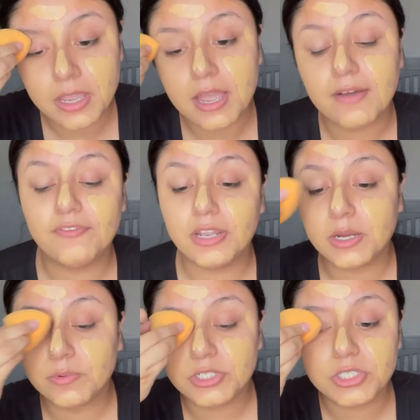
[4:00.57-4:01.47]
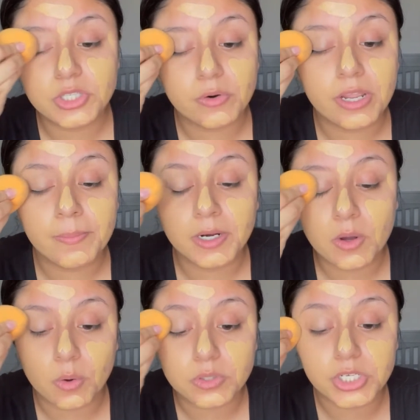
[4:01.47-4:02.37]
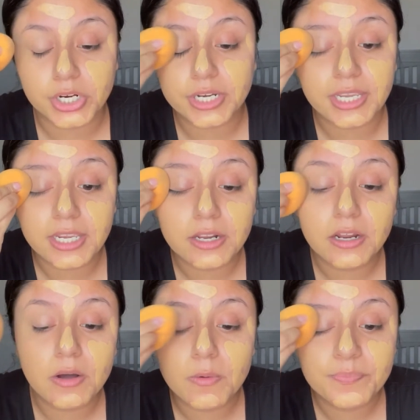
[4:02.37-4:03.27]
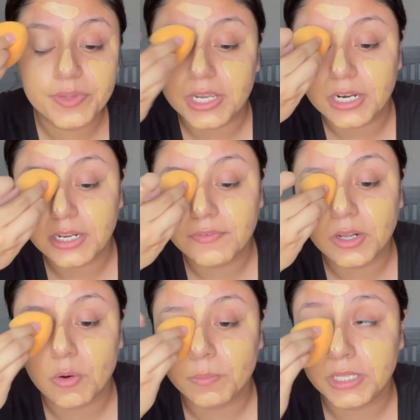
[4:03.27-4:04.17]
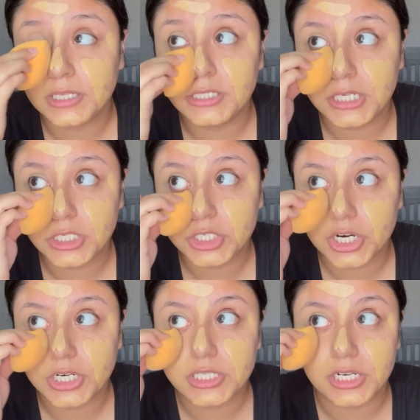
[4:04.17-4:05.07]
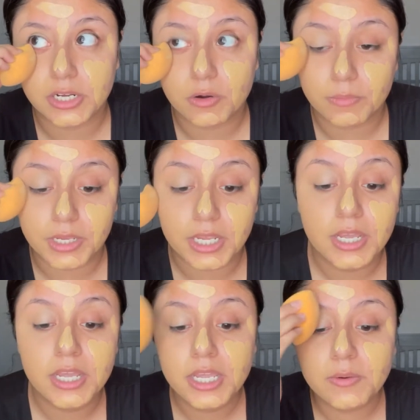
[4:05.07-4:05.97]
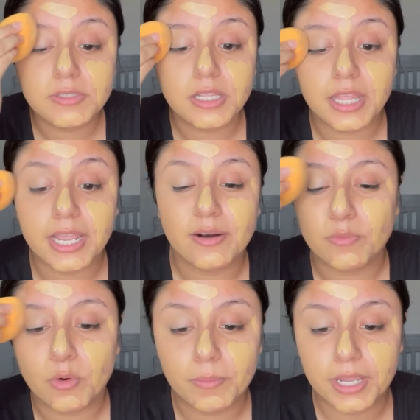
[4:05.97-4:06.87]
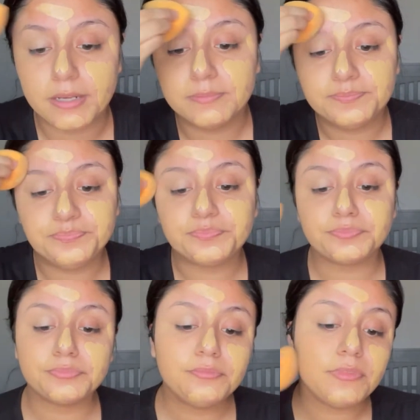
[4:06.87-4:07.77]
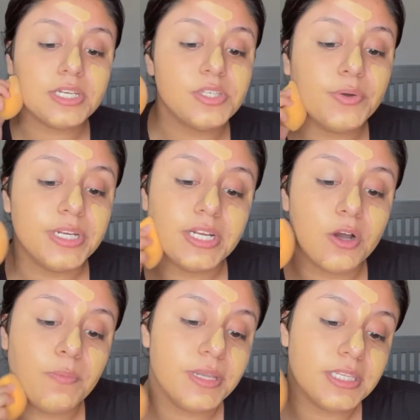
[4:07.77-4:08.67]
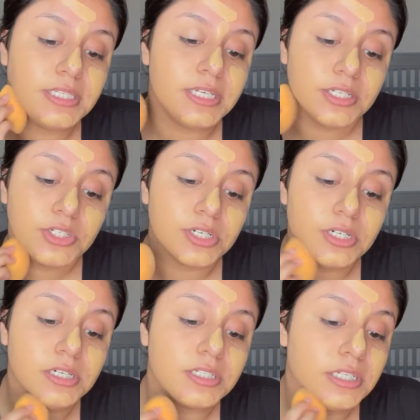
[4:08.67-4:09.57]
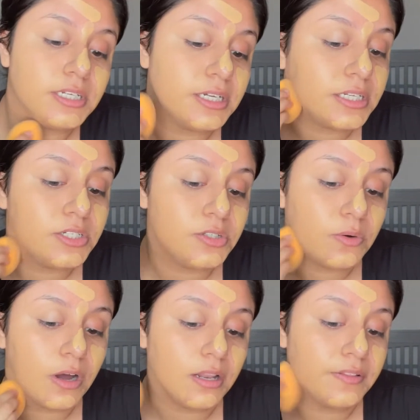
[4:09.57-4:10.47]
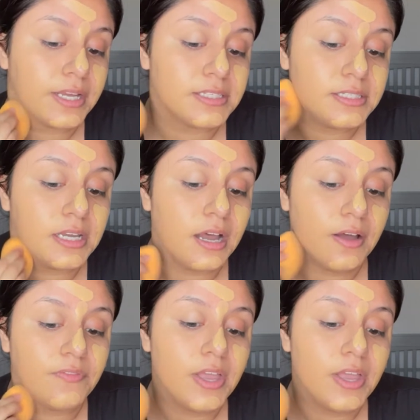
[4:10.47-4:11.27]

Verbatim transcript: I feel like we just threw him in cold turkey, you know? He didn't even go meet the teachers. He didn't go meet, it was a late enrollment. So he didn't go meet the teachers. He didn't get to do all of that stuff.